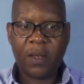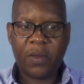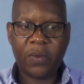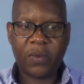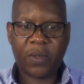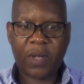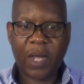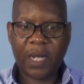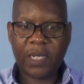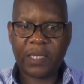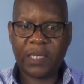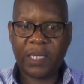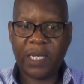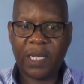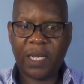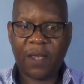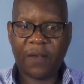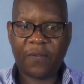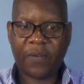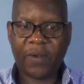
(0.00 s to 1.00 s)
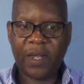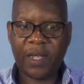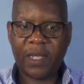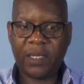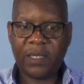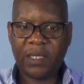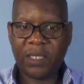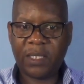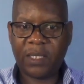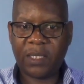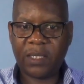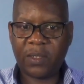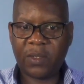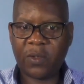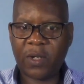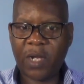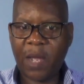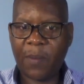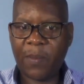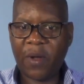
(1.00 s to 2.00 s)
can see here friends,
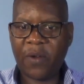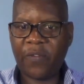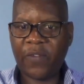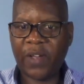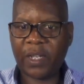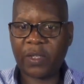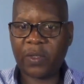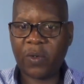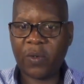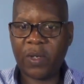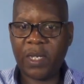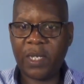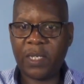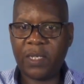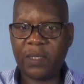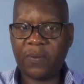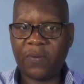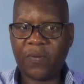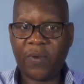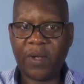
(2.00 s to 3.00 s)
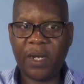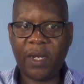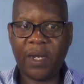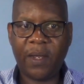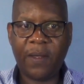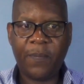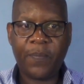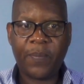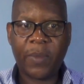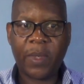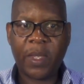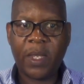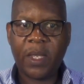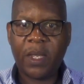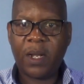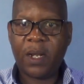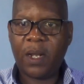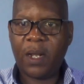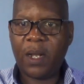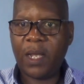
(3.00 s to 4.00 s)
the number of factors is 3.
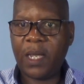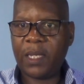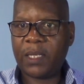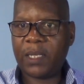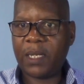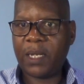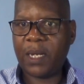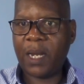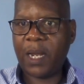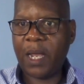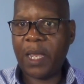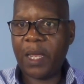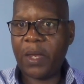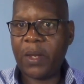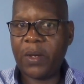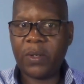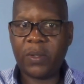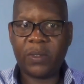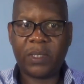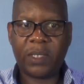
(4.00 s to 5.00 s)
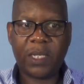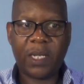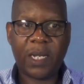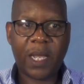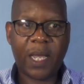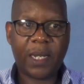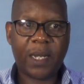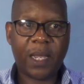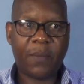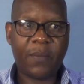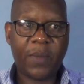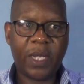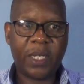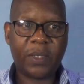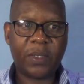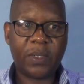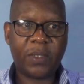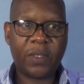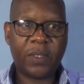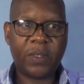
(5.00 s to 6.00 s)
Let's use another
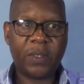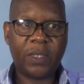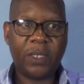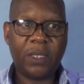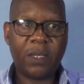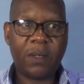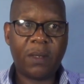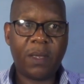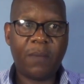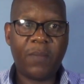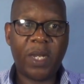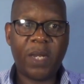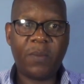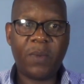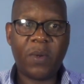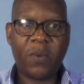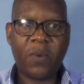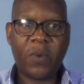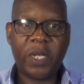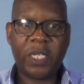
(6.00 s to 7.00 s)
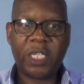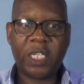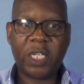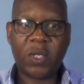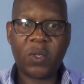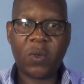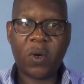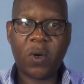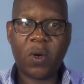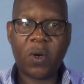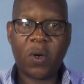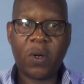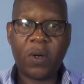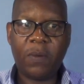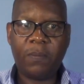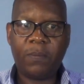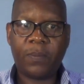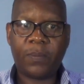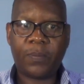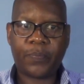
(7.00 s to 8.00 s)
method, minimum
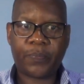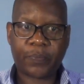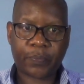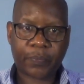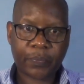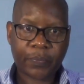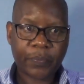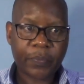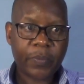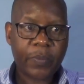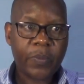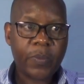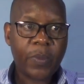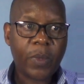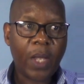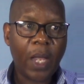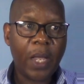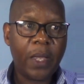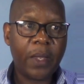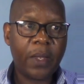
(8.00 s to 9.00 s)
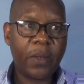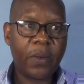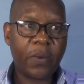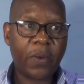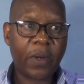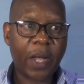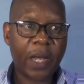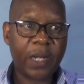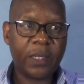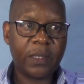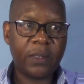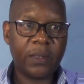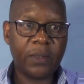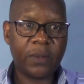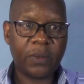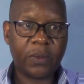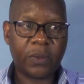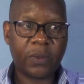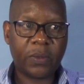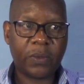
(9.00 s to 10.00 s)
residual. You
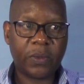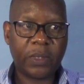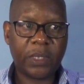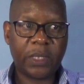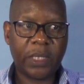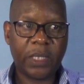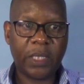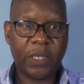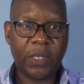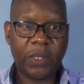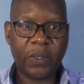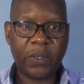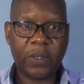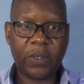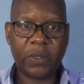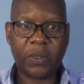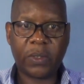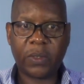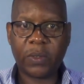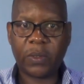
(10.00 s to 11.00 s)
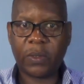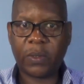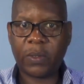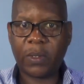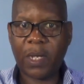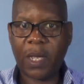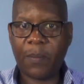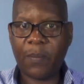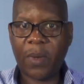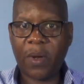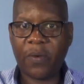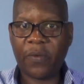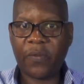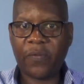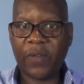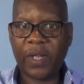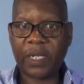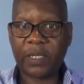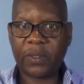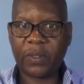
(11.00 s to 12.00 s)
can to see also the number
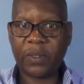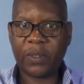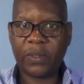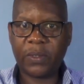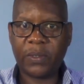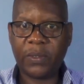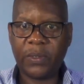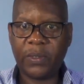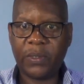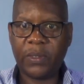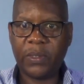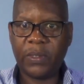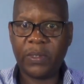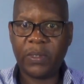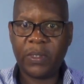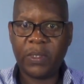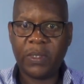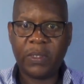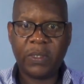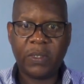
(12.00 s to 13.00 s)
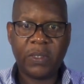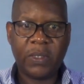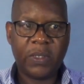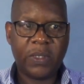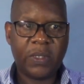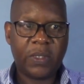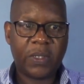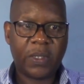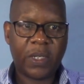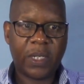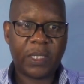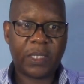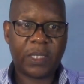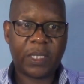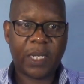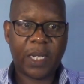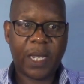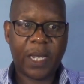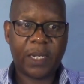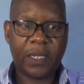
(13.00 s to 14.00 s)
of factors. Let's
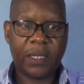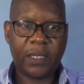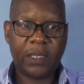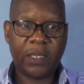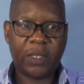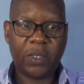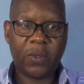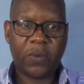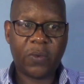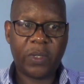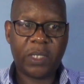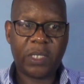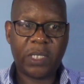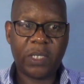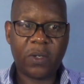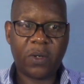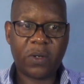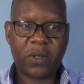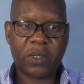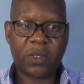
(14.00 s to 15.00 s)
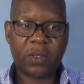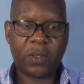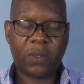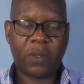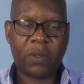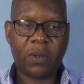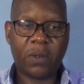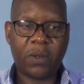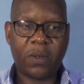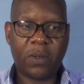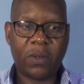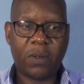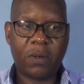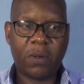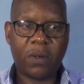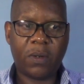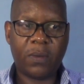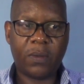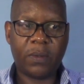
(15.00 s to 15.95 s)
learn this. You will see also the